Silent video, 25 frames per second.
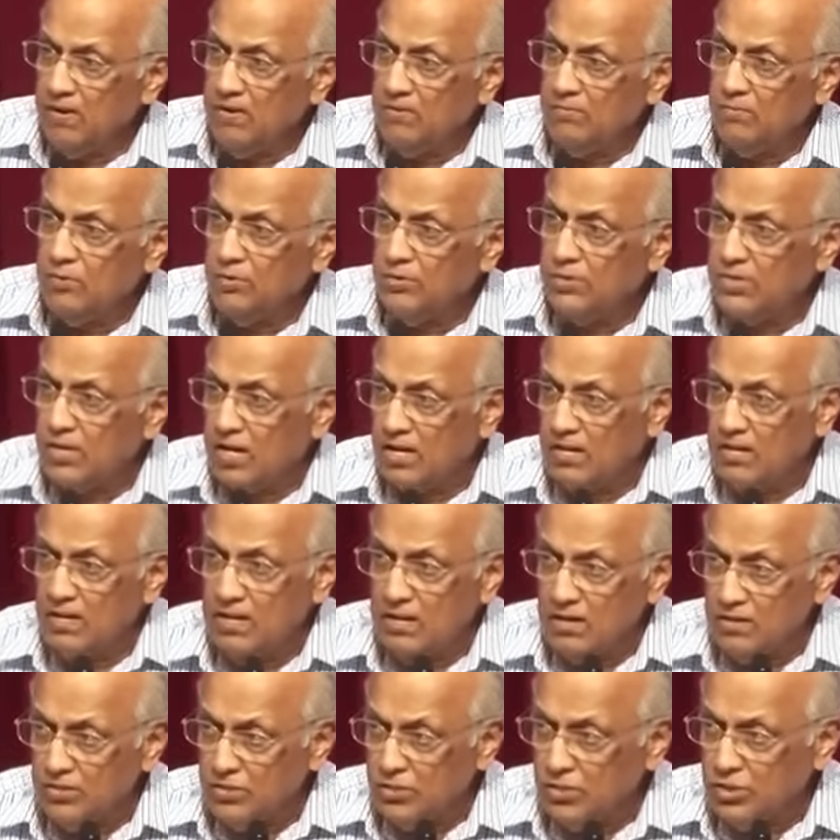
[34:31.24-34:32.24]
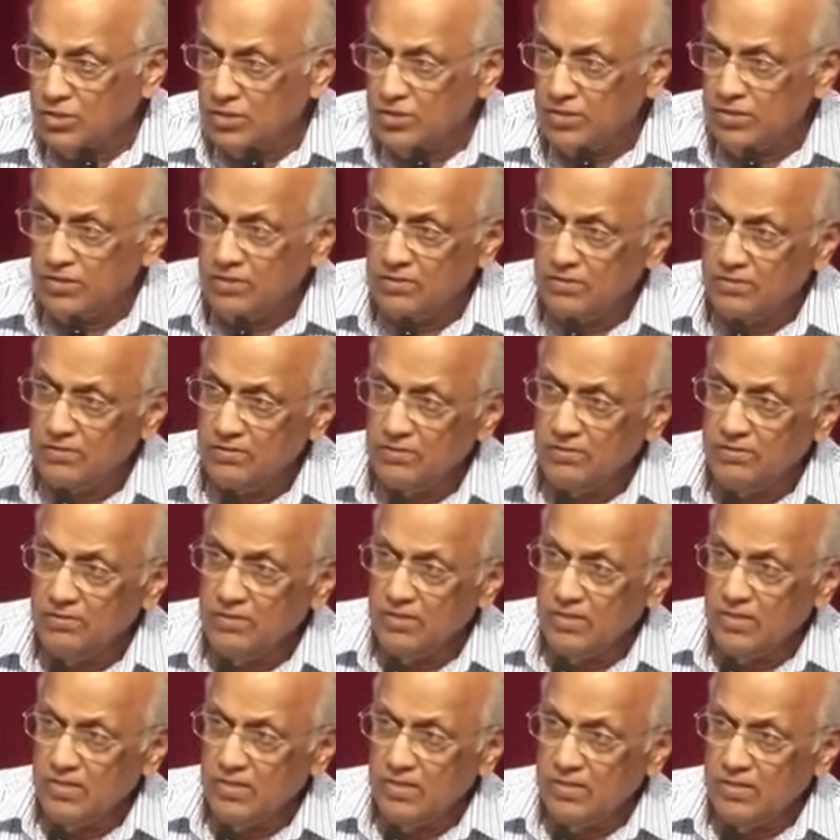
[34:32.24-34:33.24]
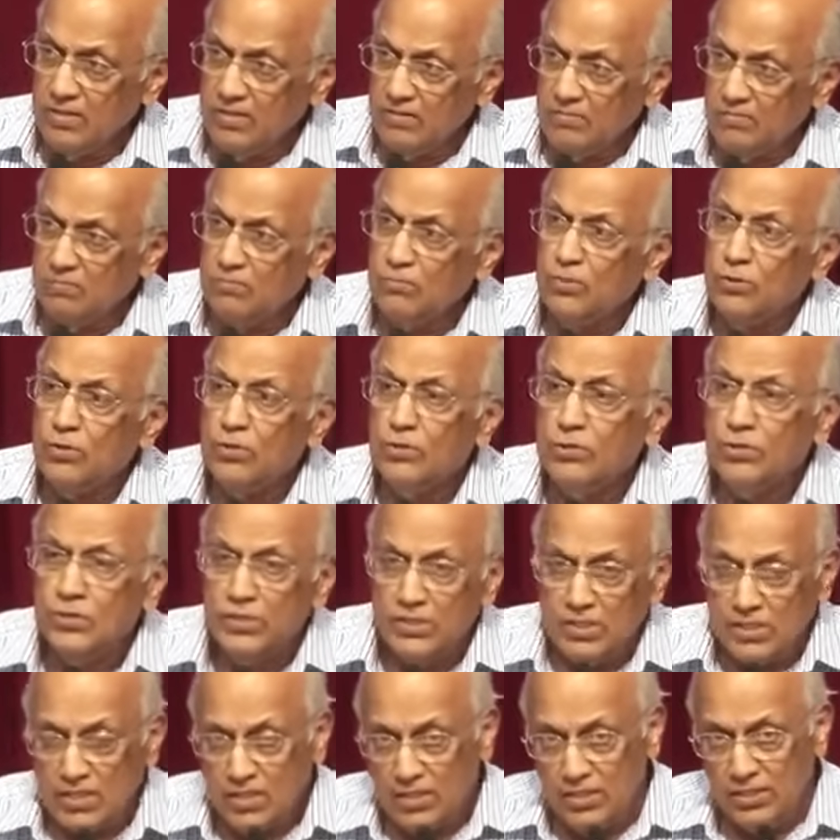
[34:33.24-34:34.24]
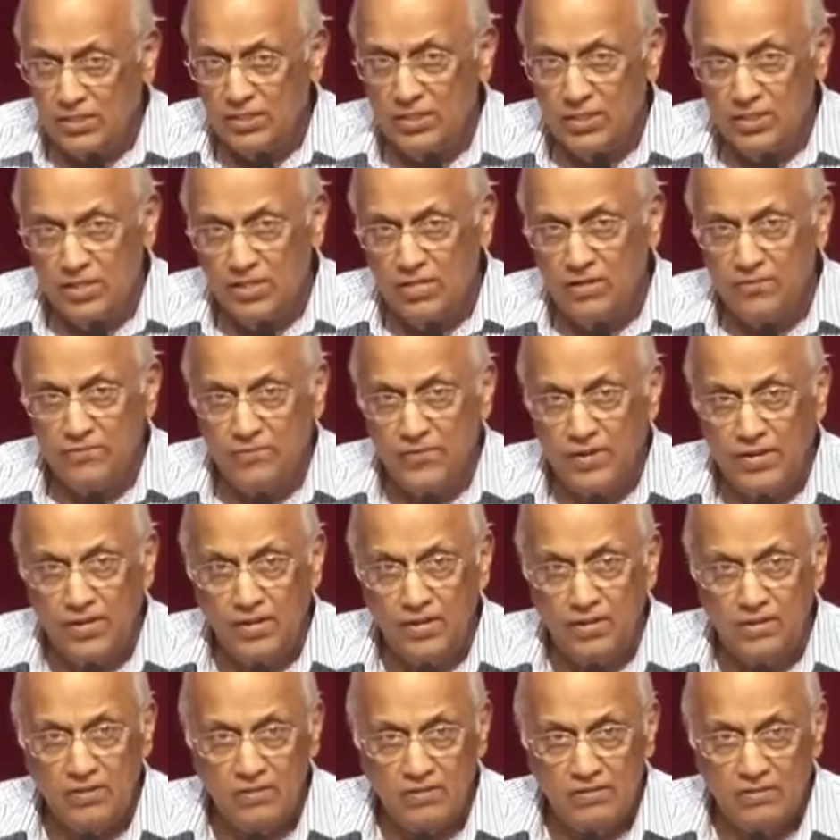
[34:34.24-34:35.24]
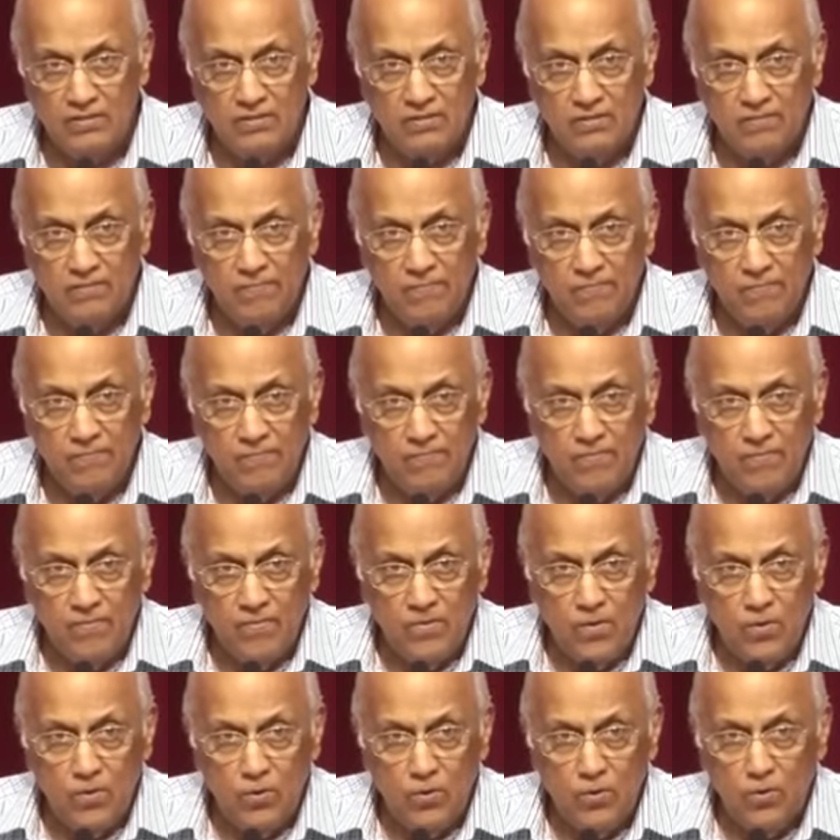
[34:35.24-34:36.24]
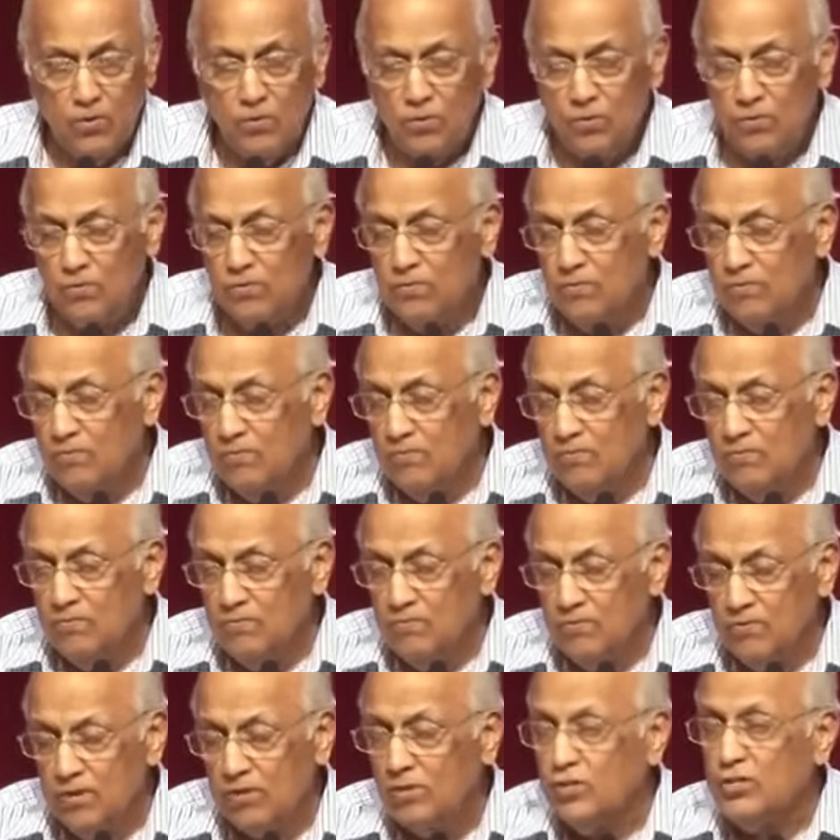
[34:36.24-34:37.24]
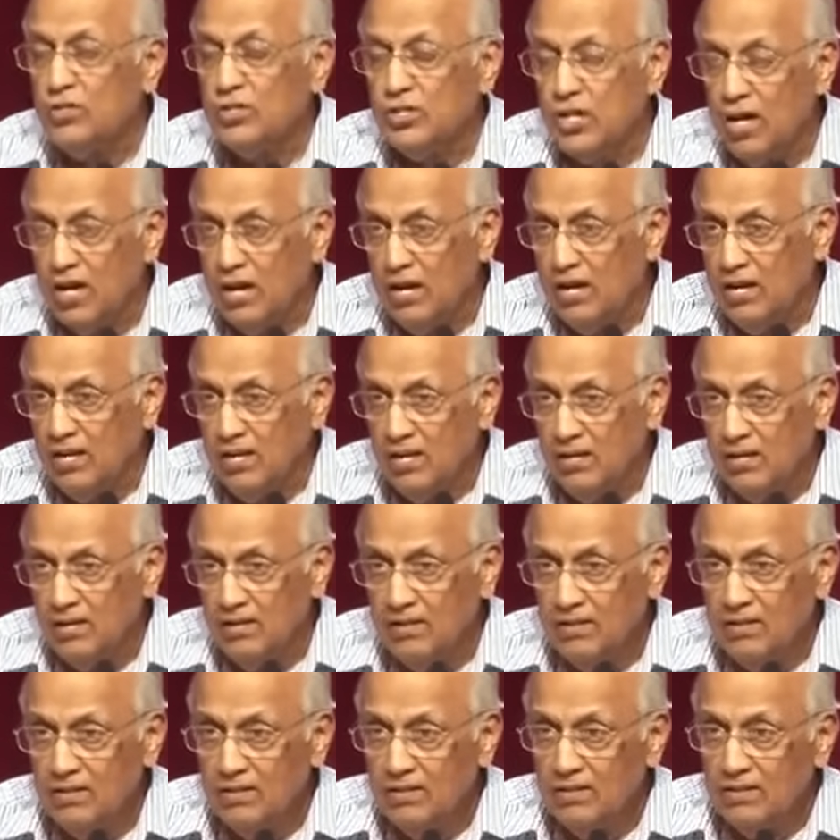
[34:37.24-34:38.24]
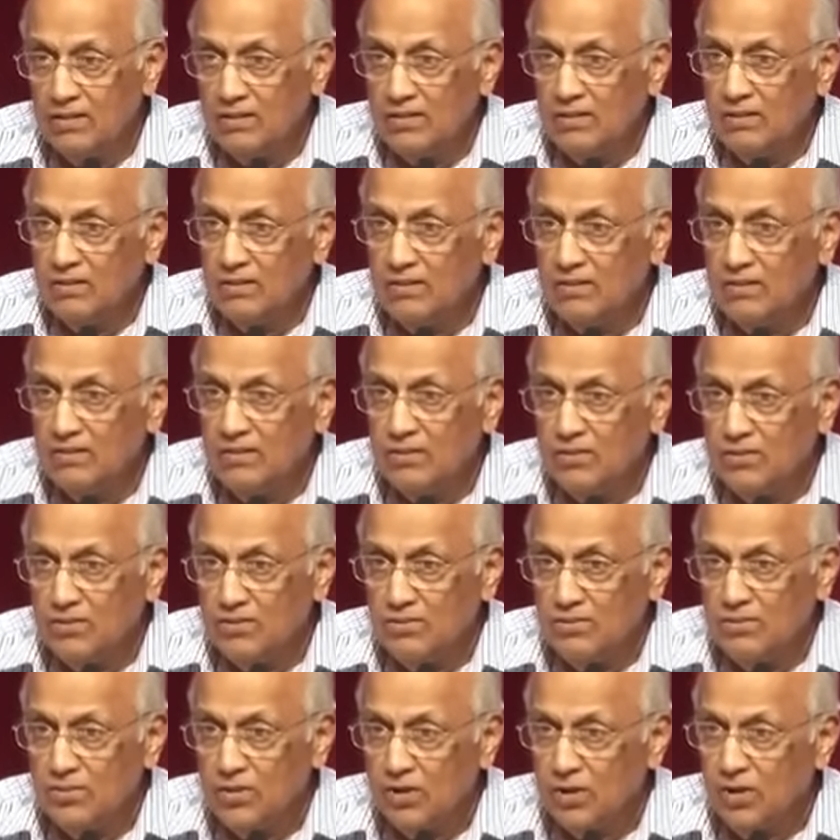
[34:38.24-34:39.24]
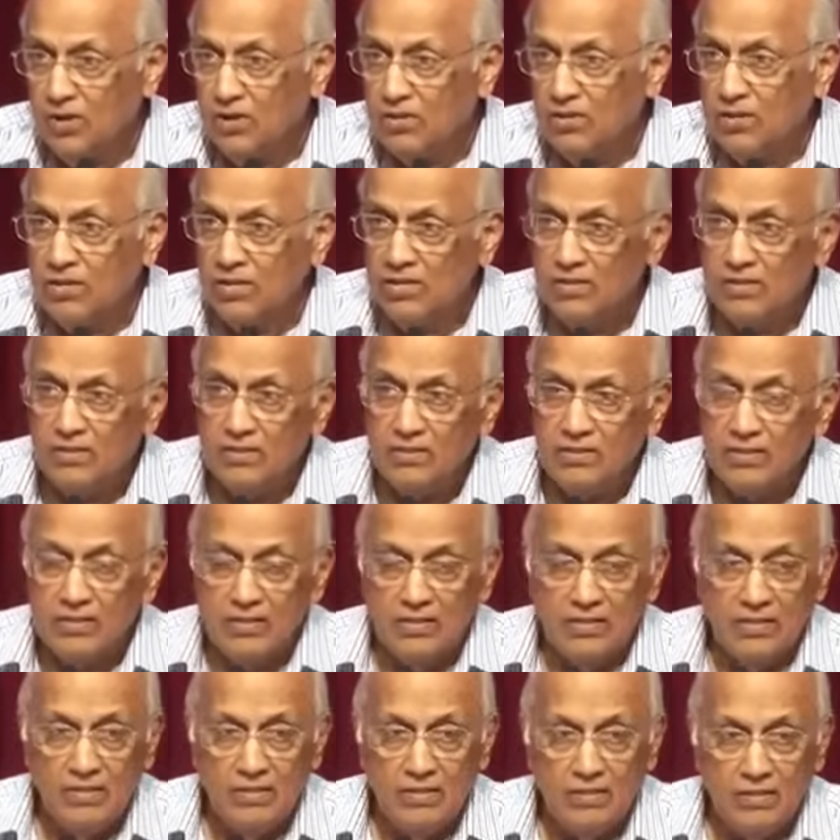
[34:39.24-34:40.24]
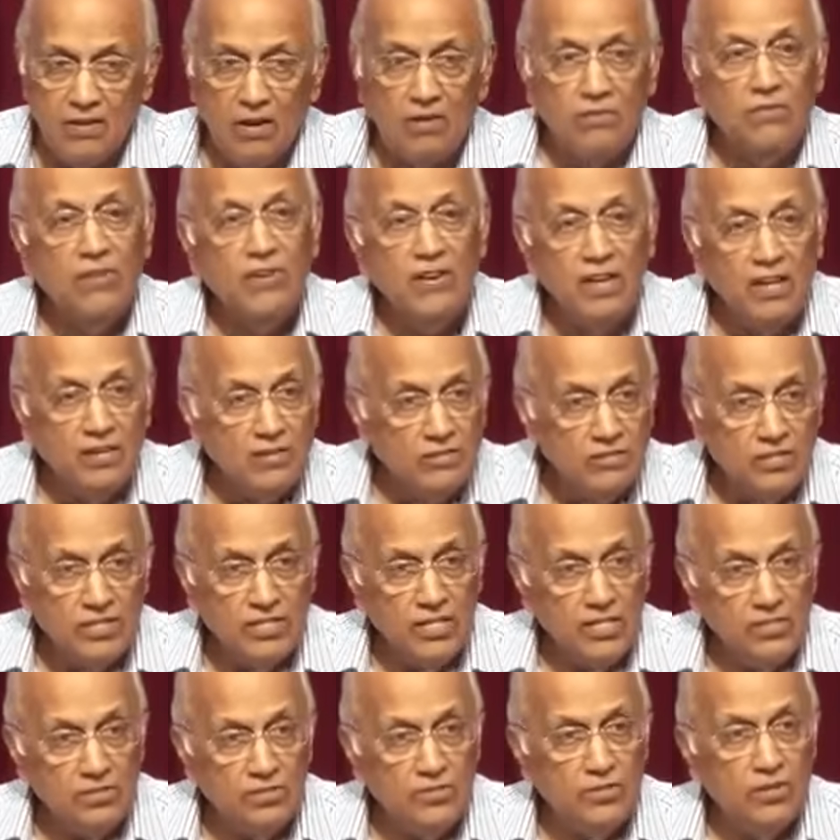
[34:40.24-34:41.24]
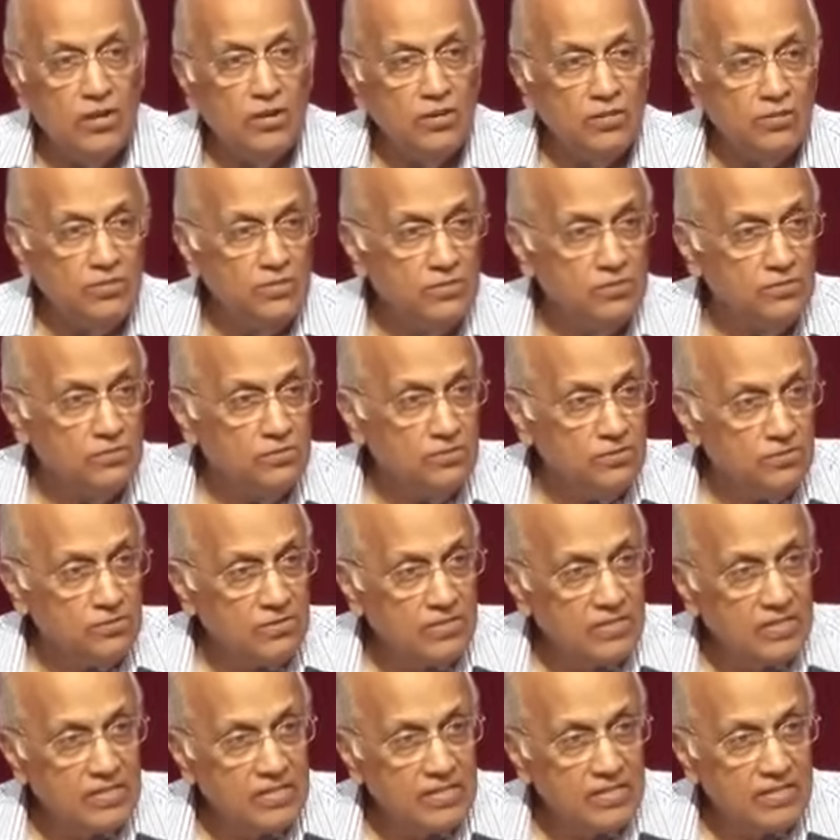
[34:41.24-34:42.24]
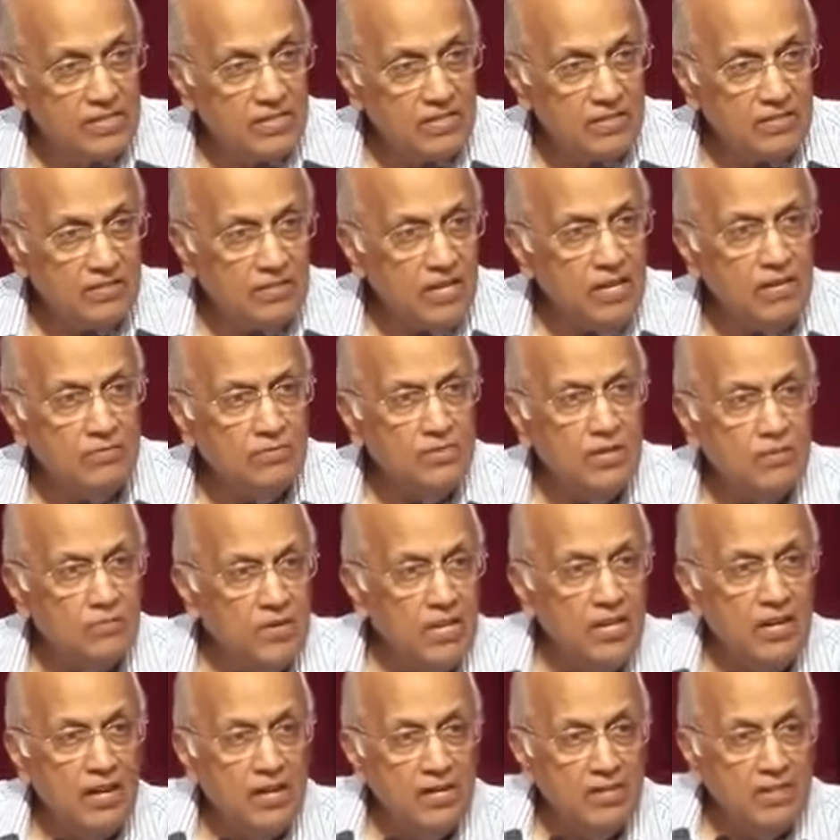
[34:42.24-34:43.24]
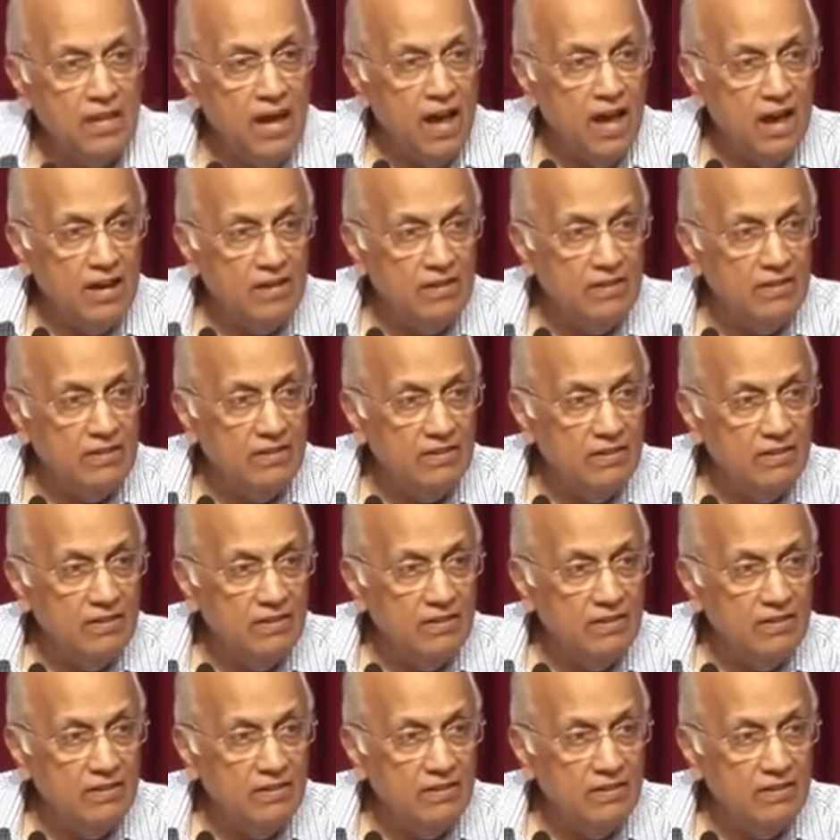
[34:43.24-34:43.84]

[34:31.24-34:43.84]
the most uncultured, most insignificant, who very shy to talk and not very interesting to talk to? Think of somebody like that.